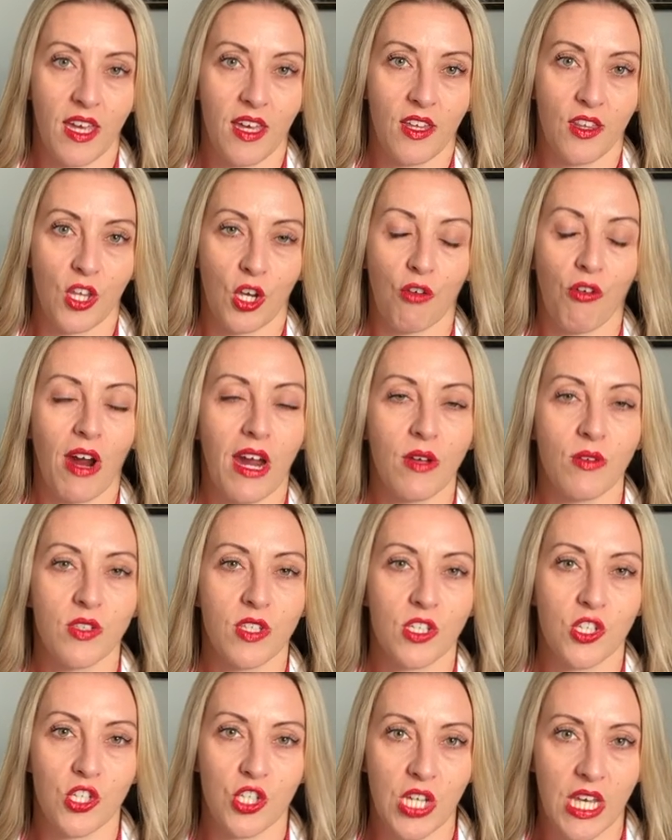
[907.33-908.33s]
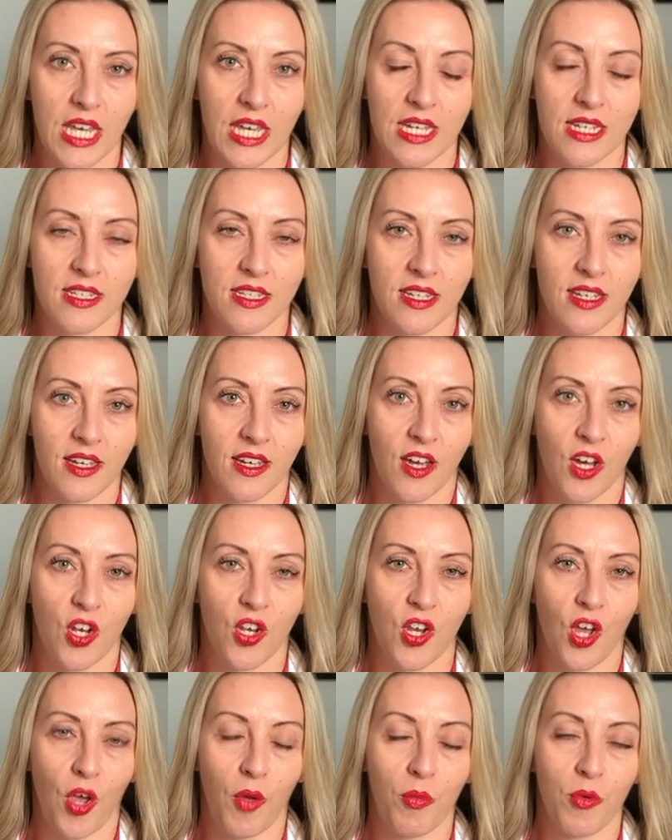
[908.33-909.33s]
The crowds had cheered, her
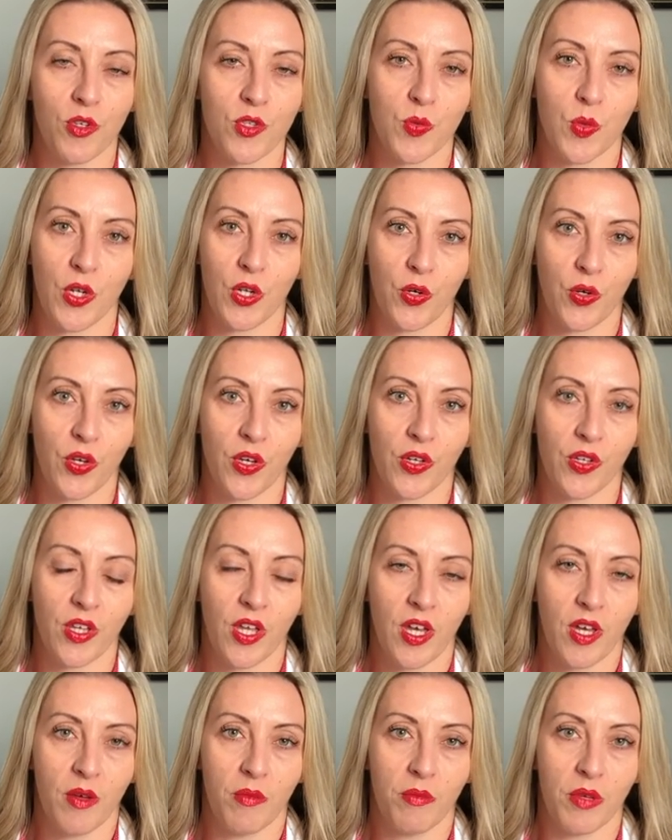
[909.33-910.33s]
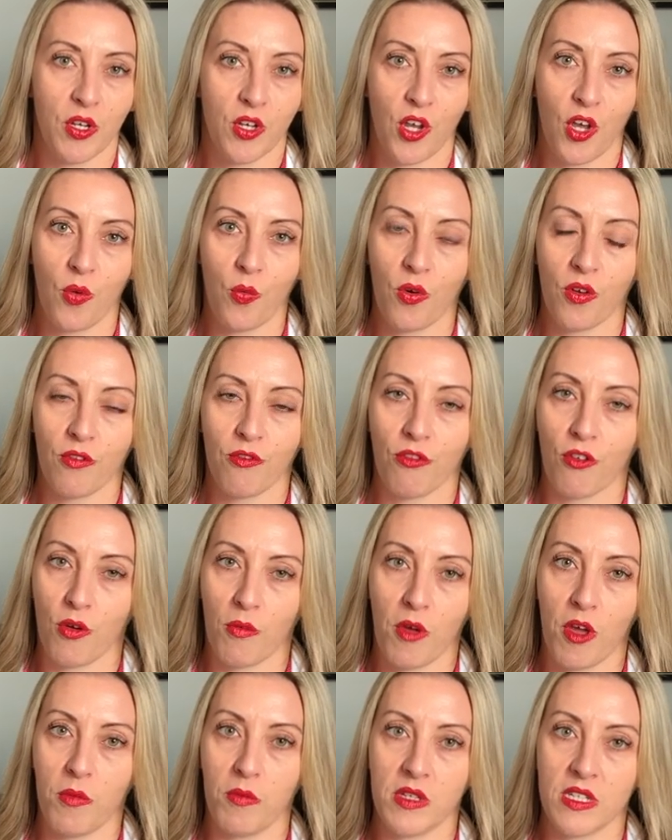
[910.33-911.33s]
nobles were loyal, but no one for a
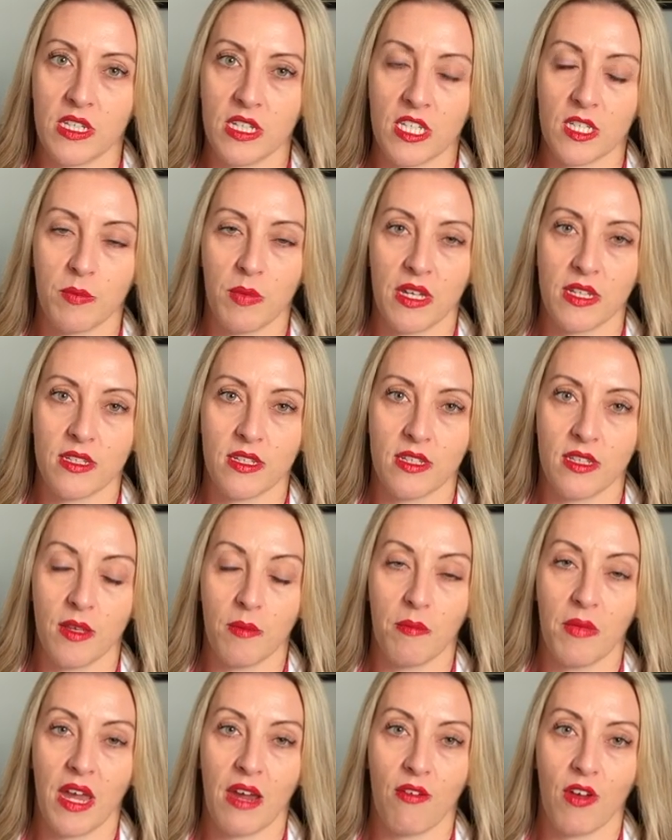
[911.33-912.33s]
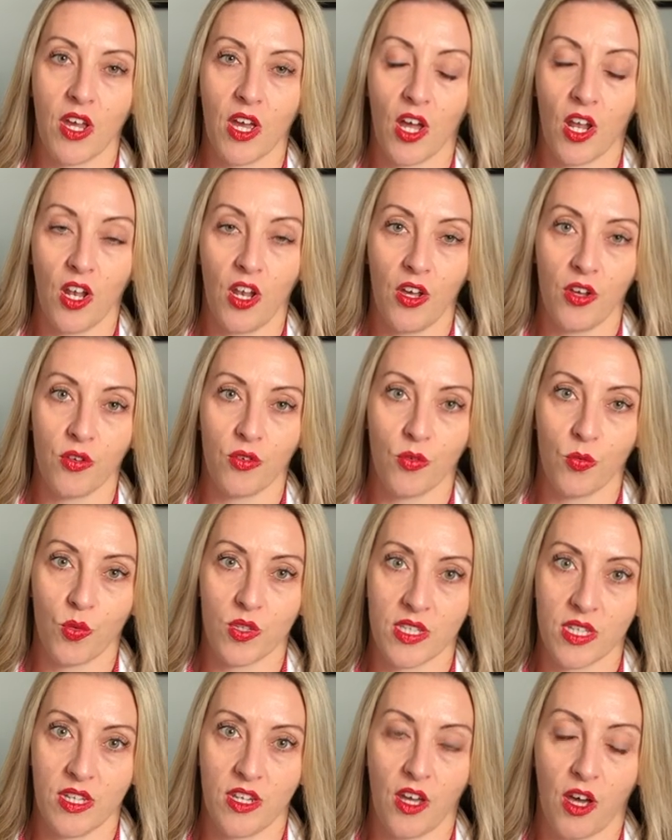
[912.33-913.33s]
moment expected that Mary alone
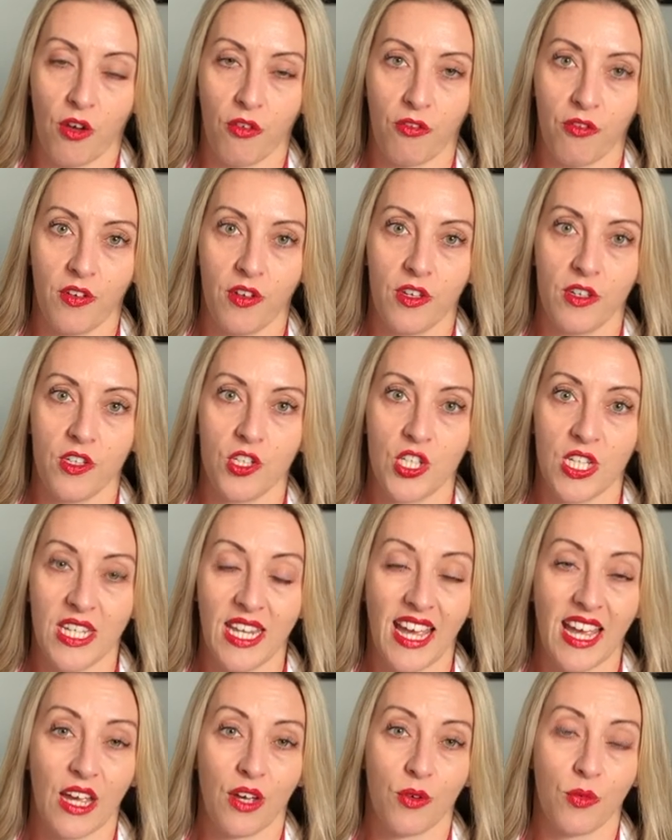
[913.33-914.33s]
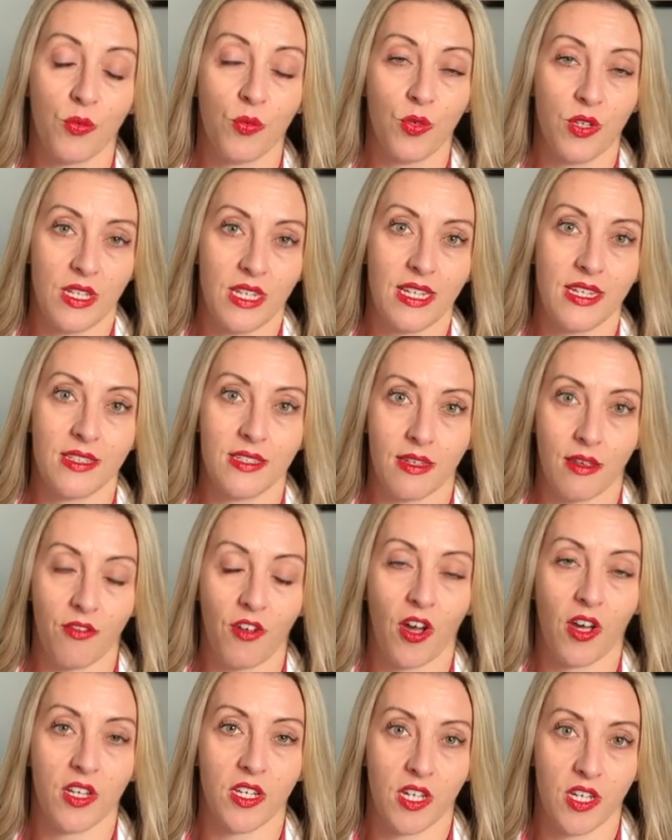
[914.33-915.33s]
was enough. She now would need to
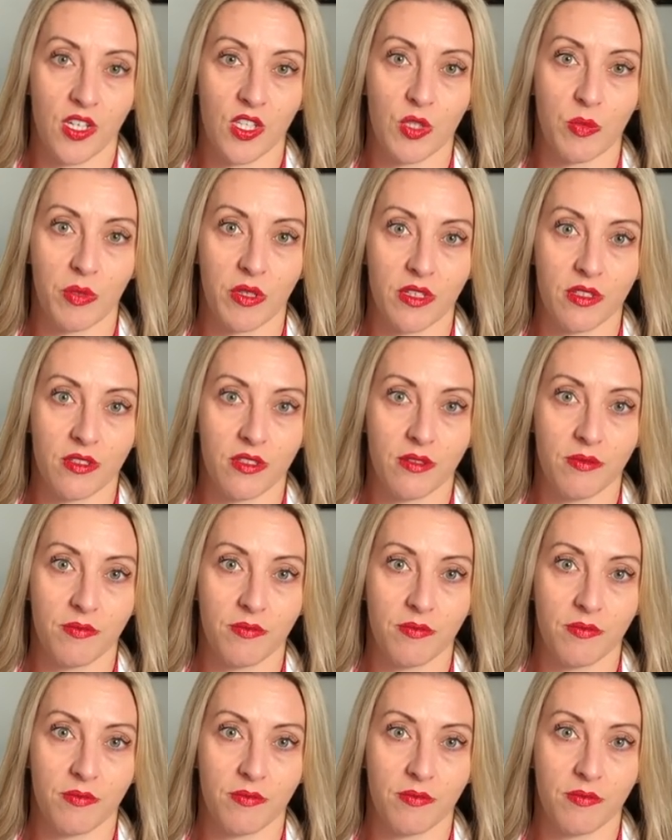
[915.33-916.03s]
find a husband.